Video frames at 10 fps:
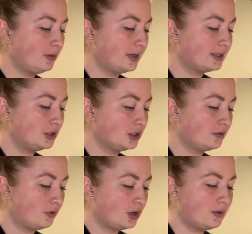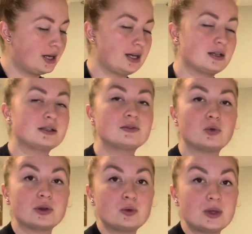messages for you guys
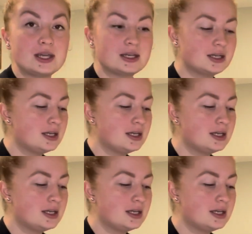for the week.